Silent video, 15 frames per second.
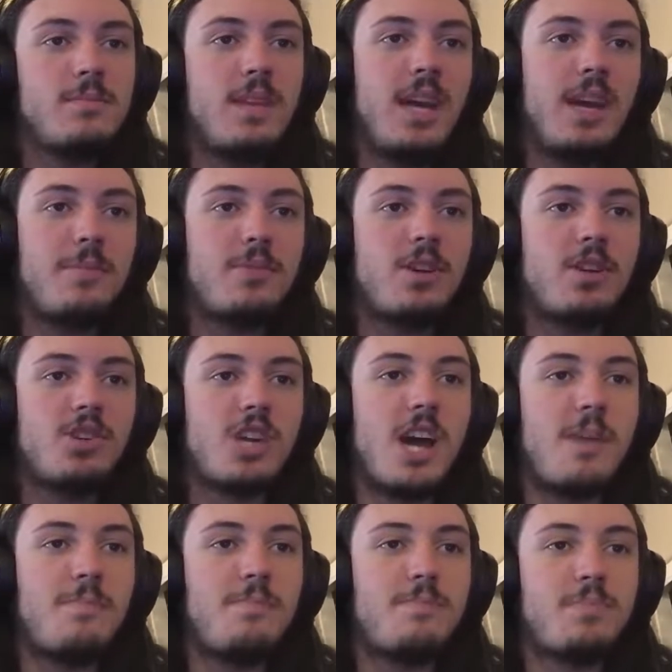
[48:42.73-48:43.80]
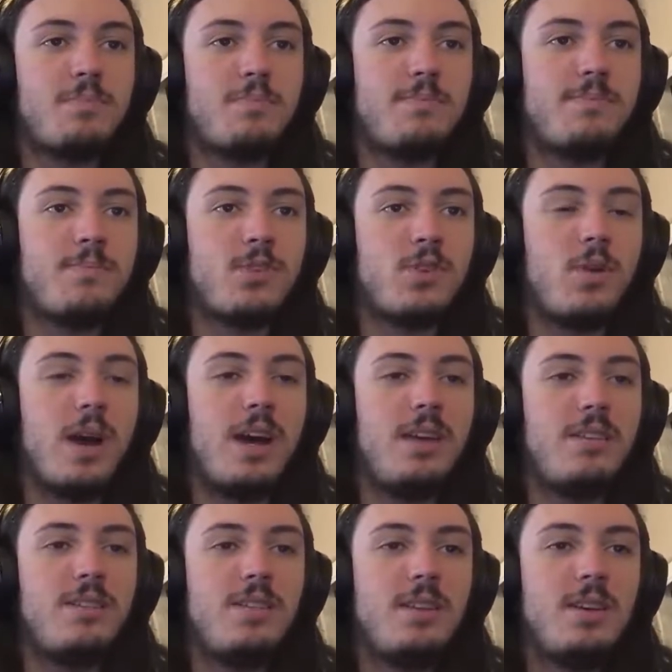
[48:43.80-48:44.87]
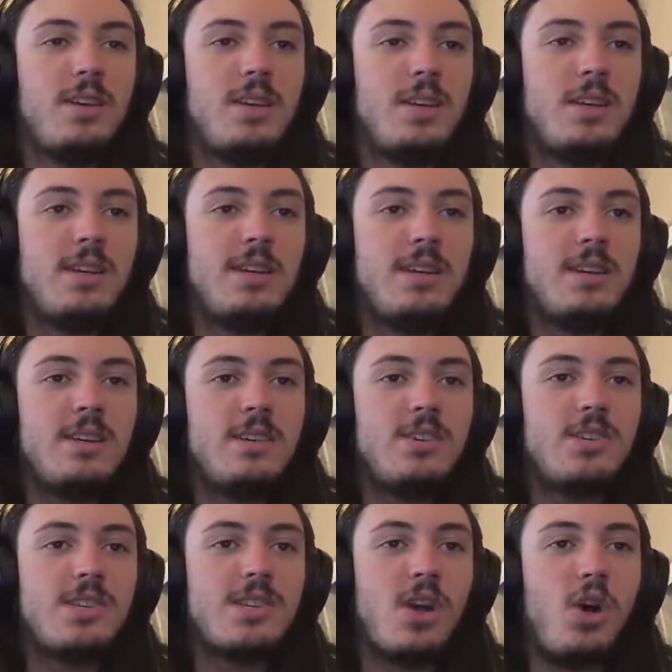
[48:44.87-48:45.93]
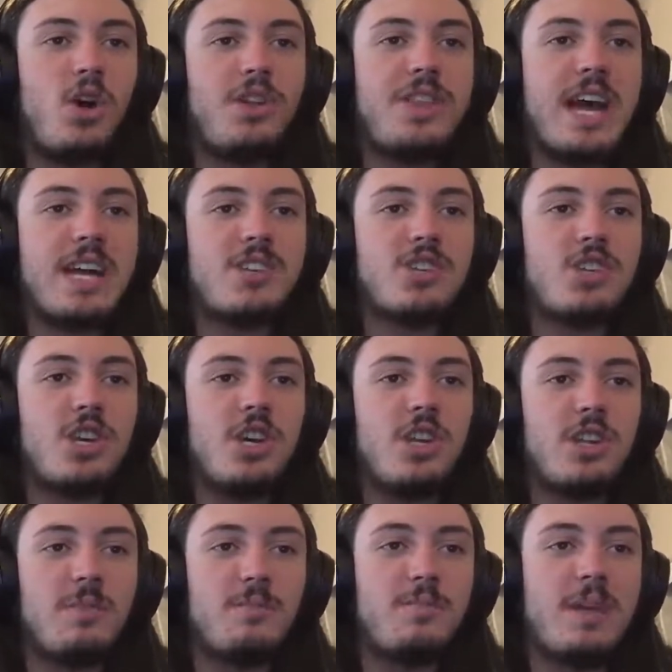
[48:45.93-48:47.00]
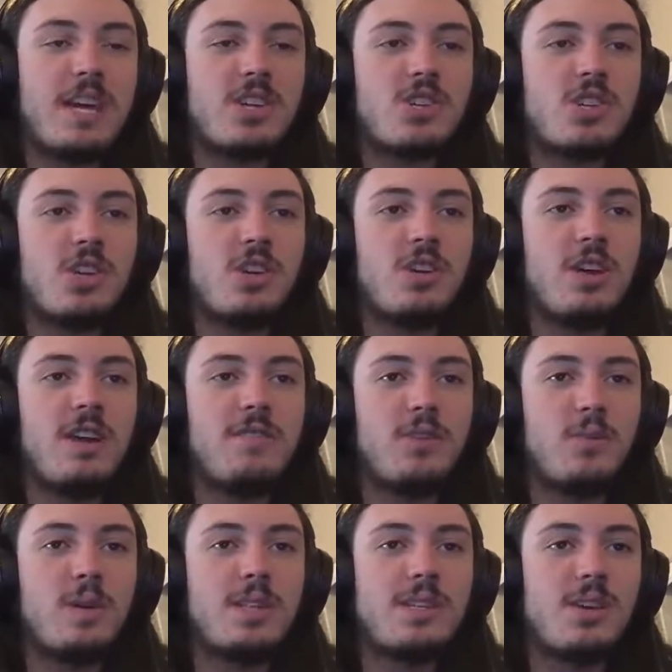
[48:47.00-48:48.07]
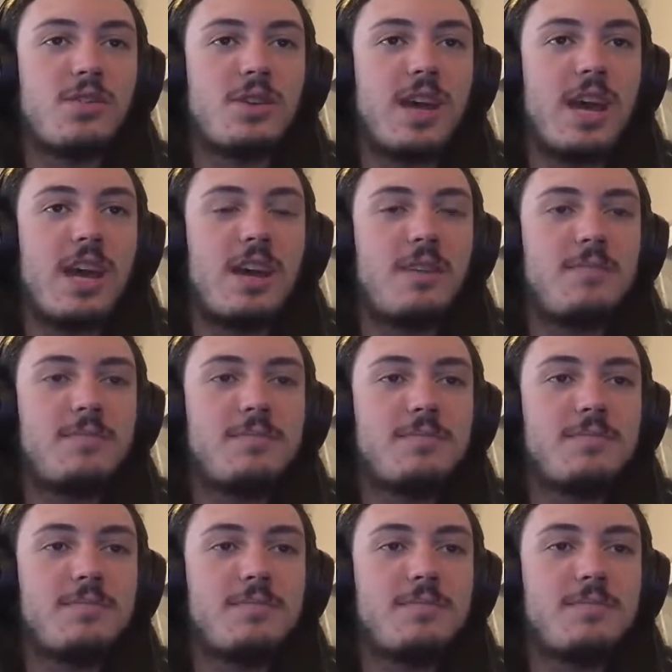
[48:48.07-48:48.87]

Yeah, good job, Gwen. Just hold that shield and make sure everyone's okay.